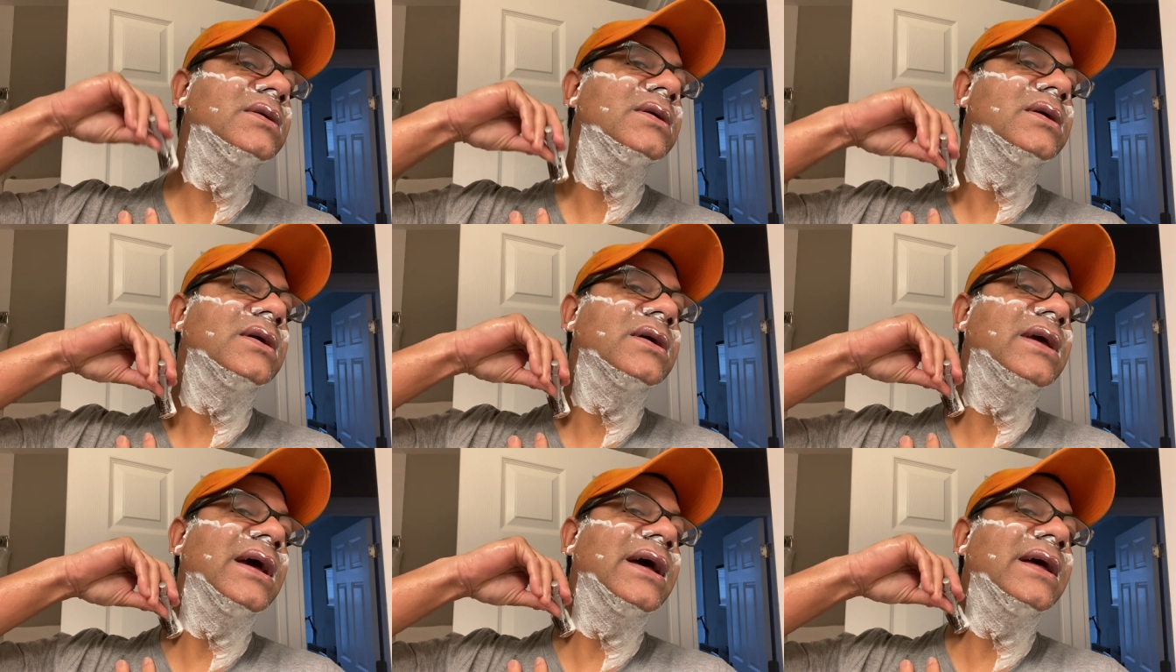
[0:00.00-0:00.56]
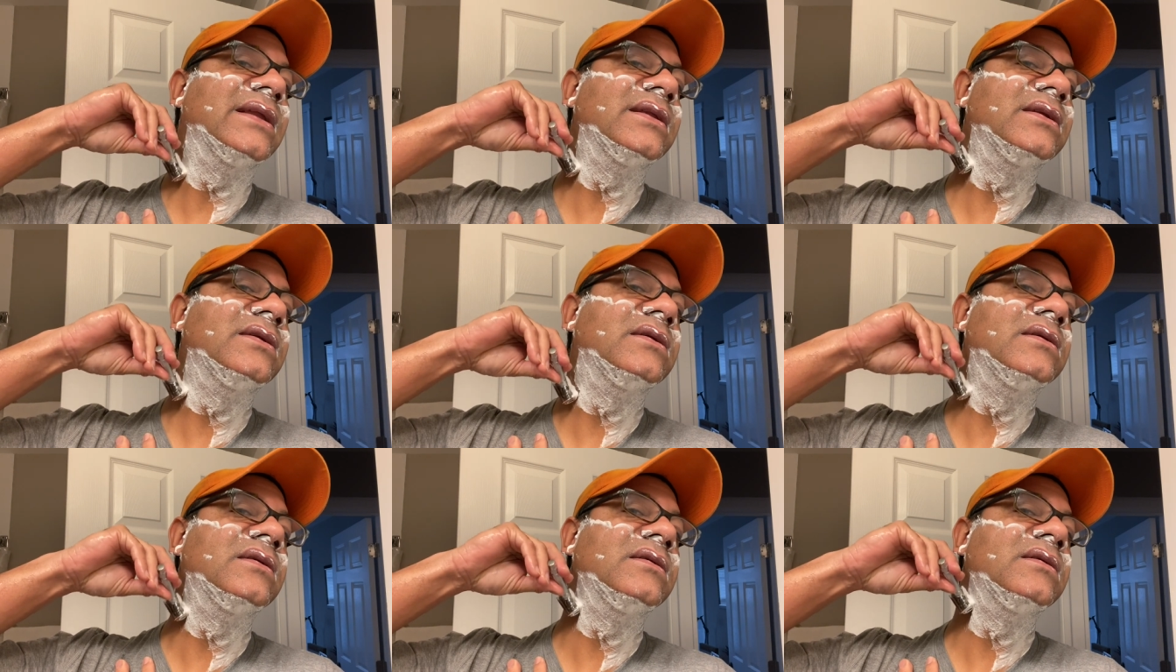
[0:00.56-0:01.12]
Again,
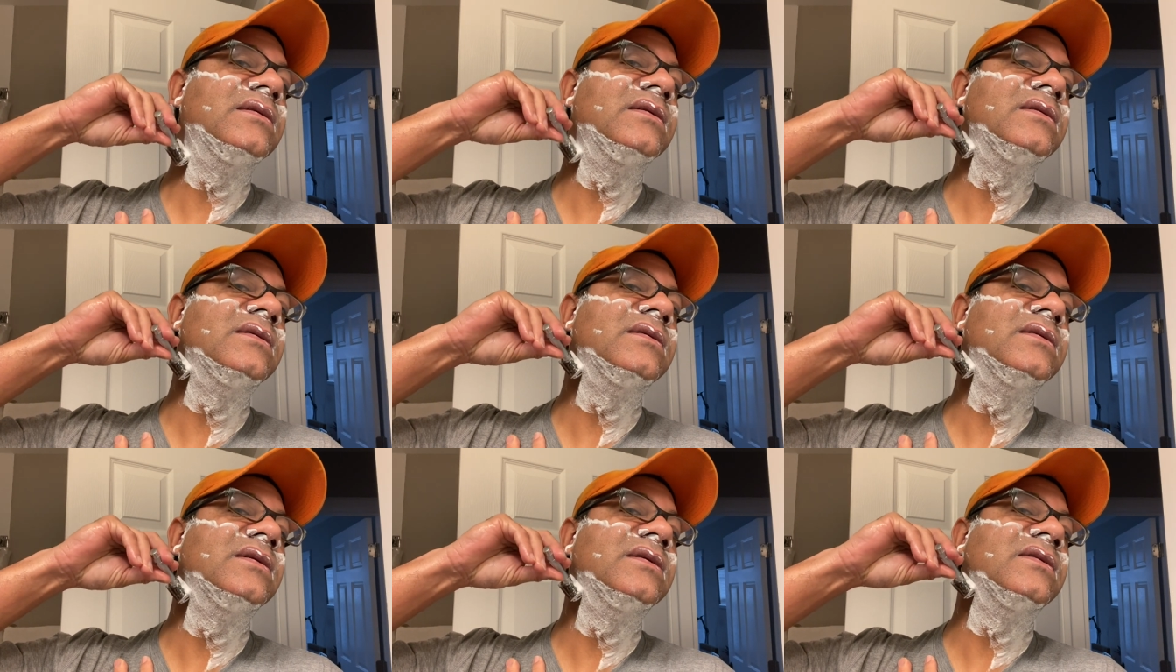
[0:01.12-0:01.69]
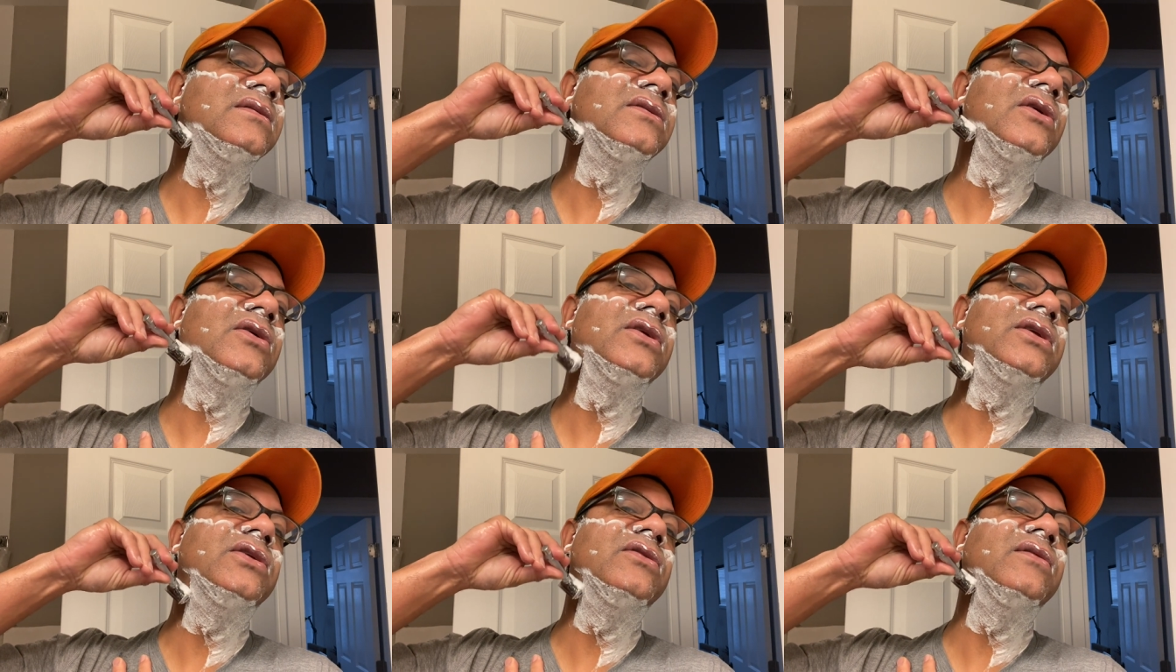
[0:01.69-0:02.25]

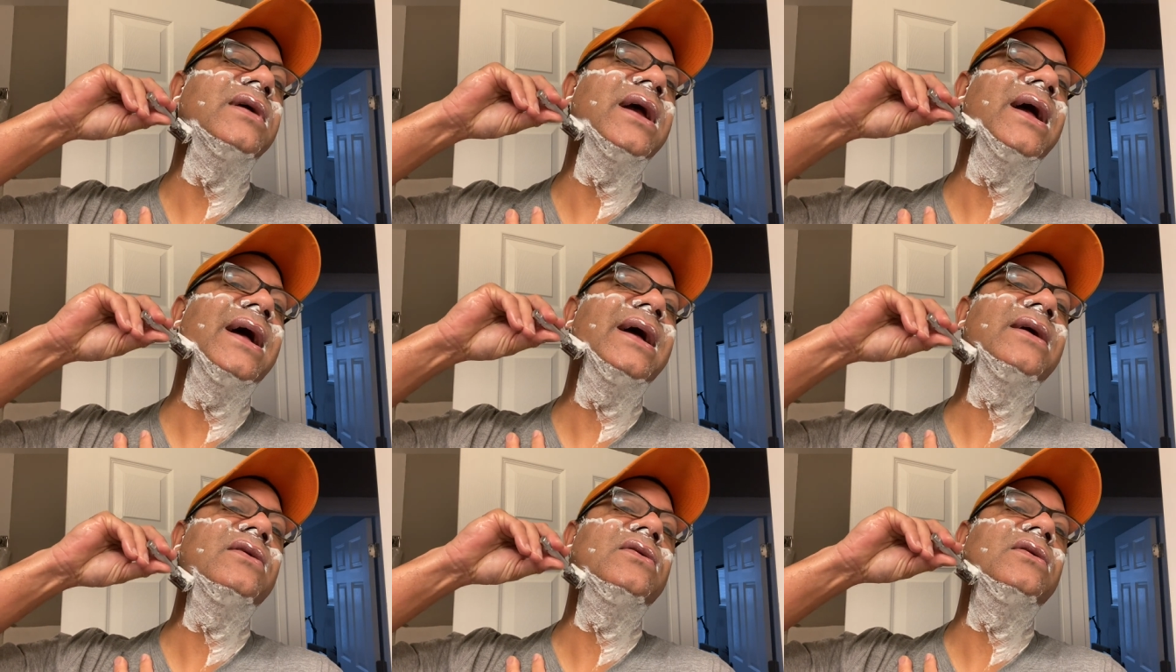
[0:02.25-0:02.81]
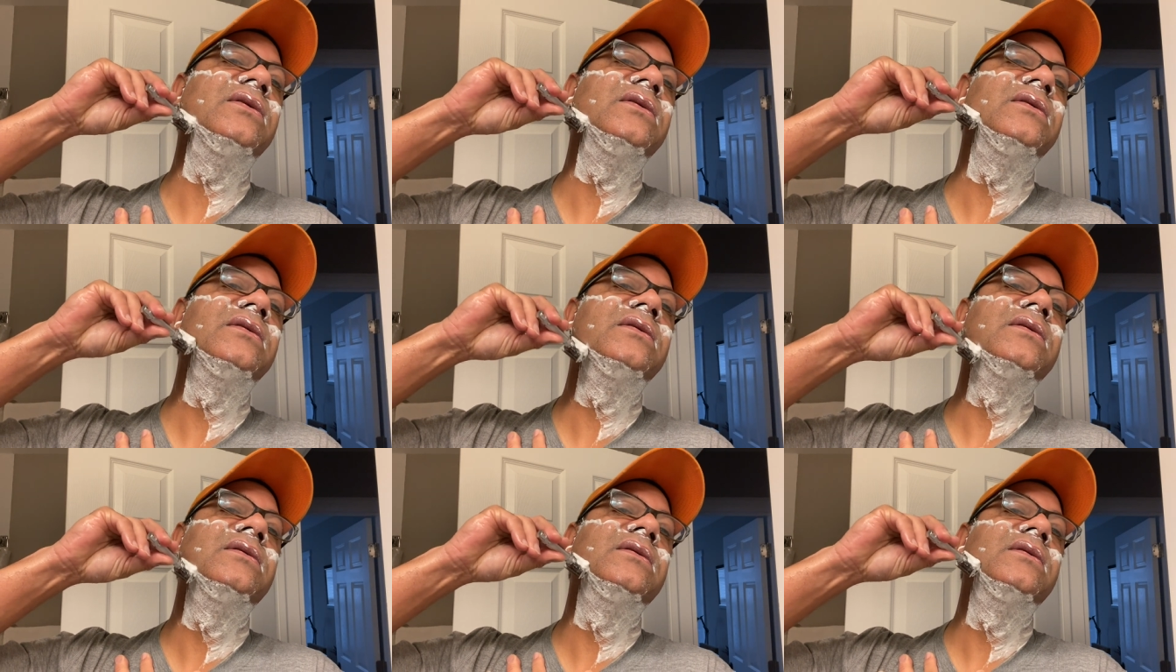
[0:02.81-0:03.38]
30 degree angle
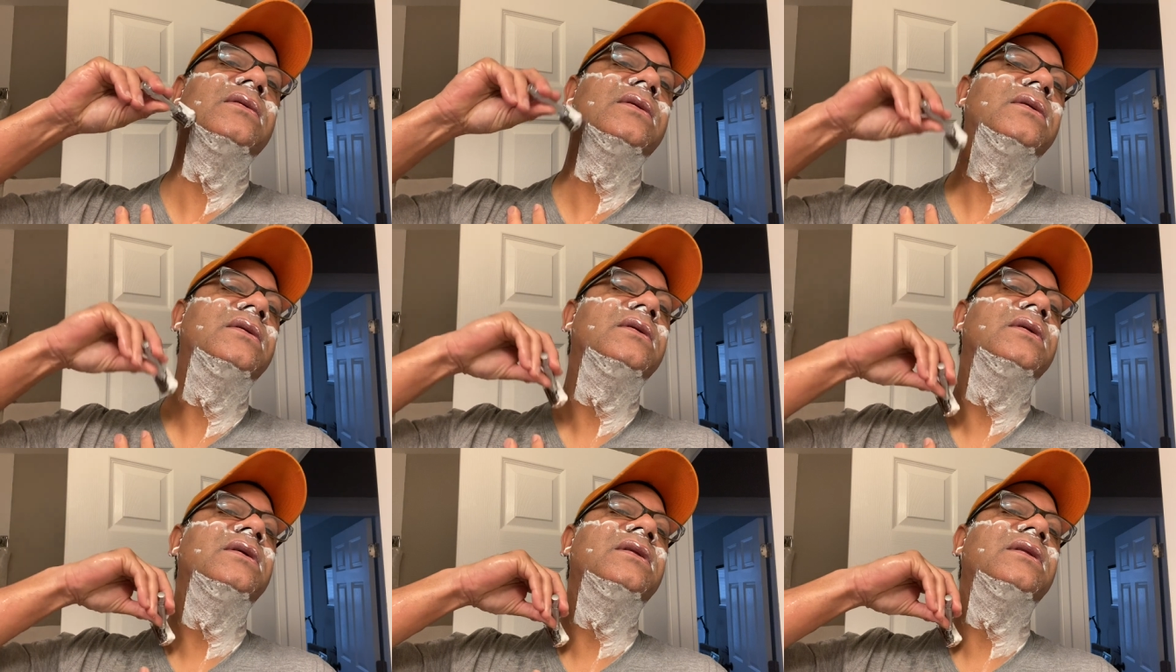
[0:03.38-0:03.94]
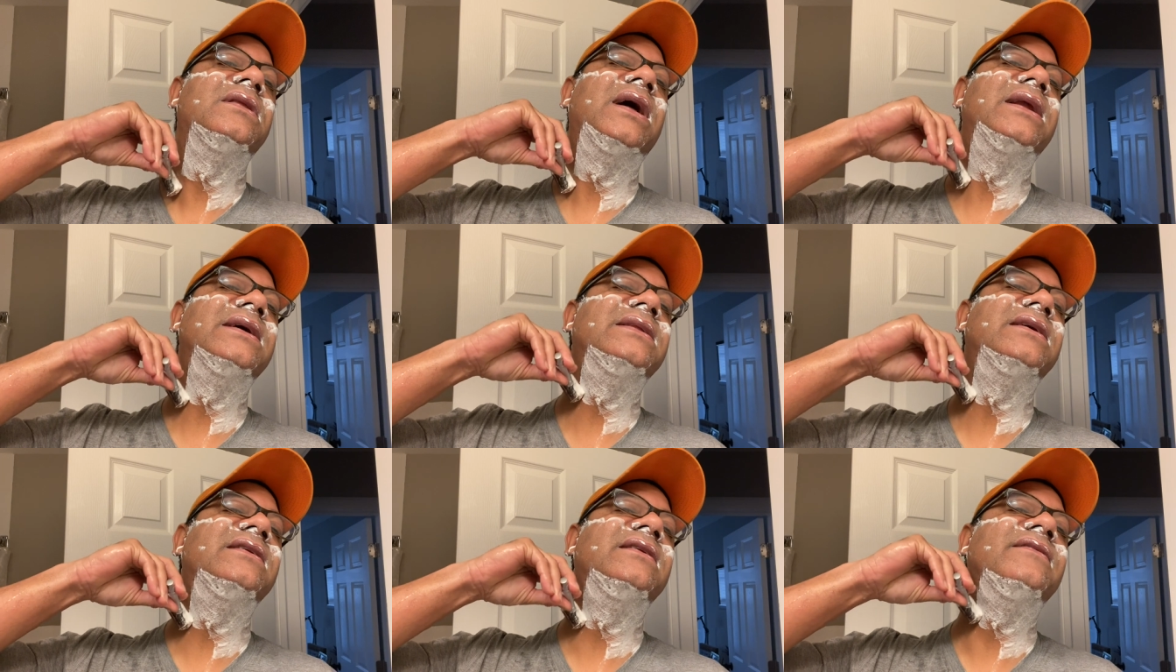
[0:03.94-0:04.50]

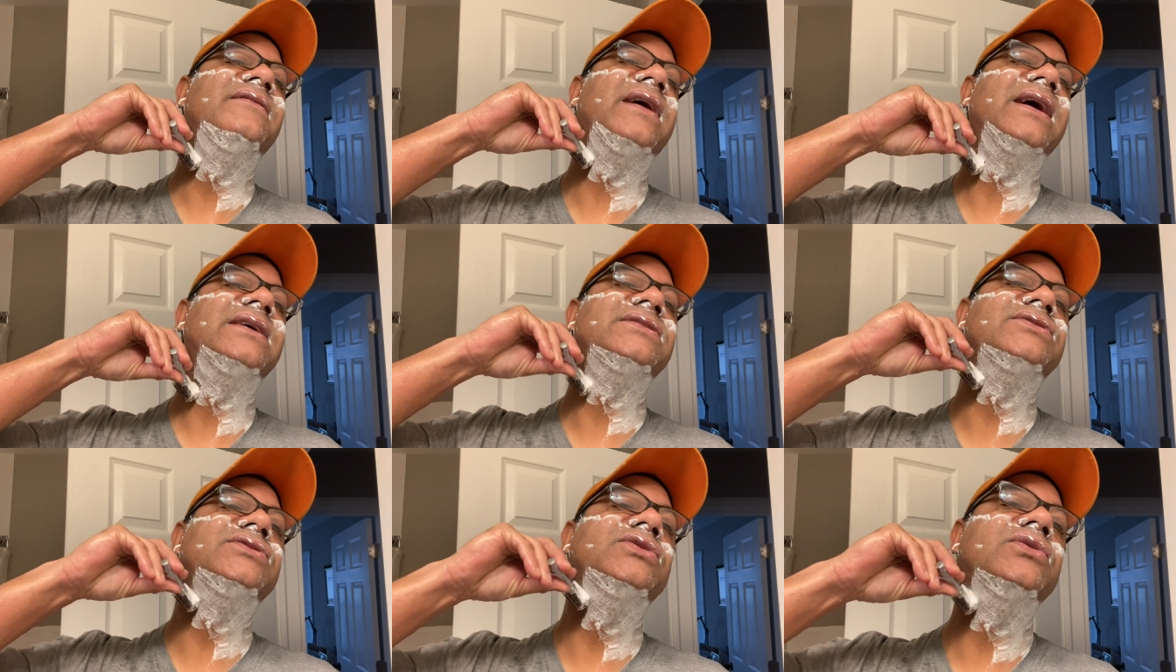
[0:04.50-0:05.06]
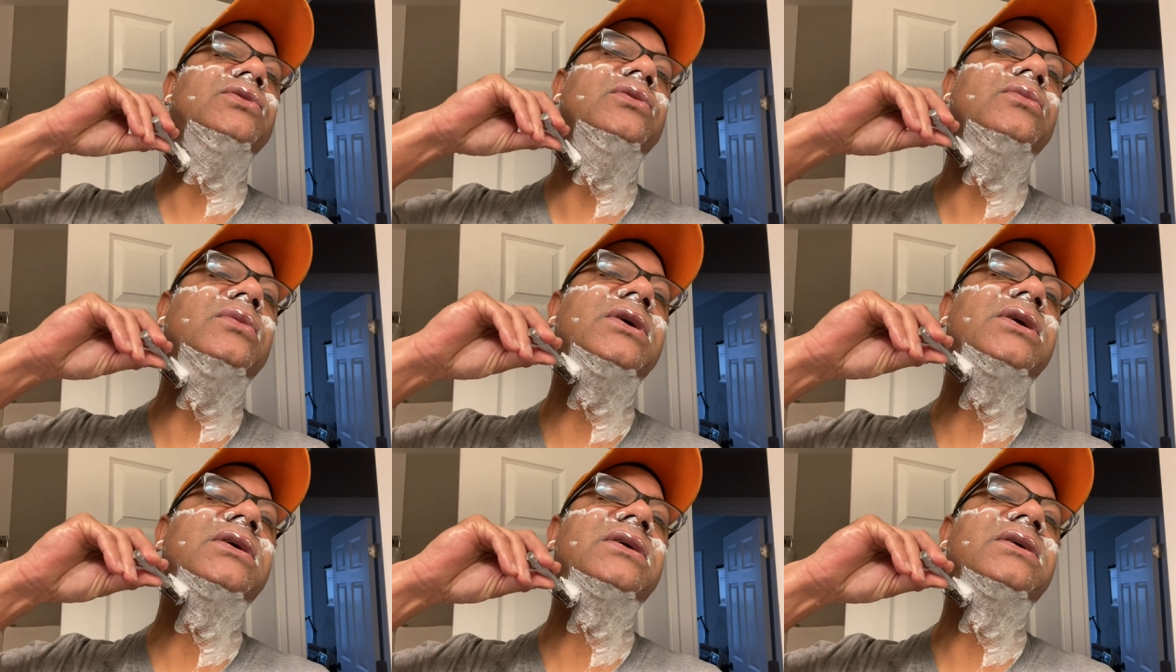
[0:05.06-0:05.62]
letting the device do the
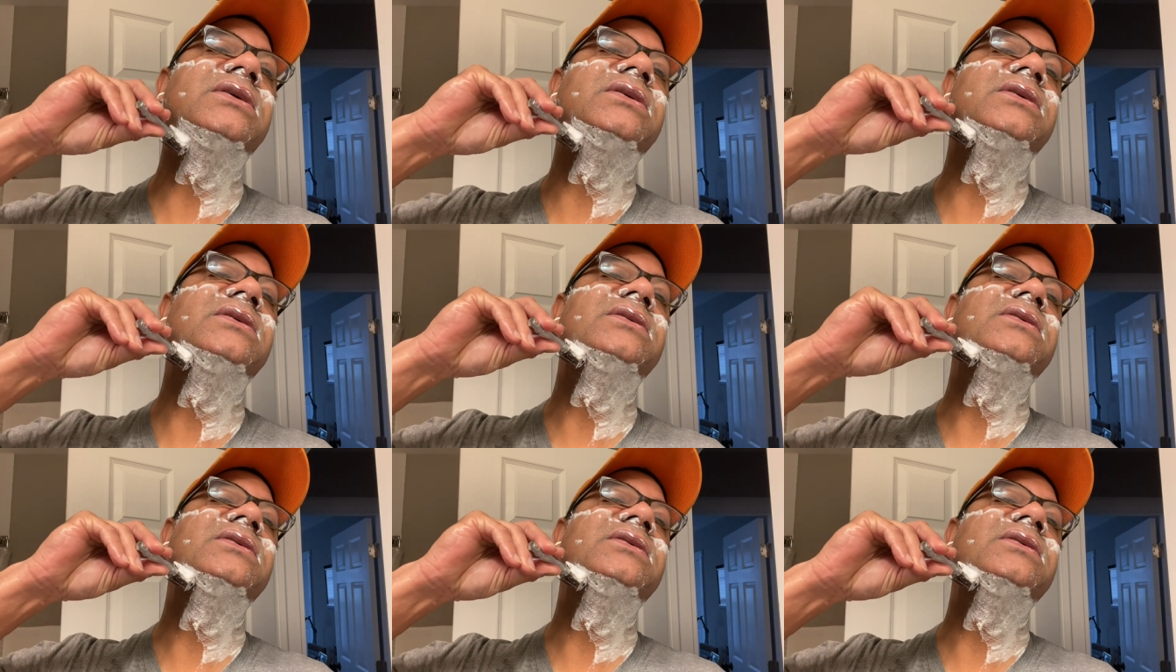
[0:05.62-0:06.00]
work,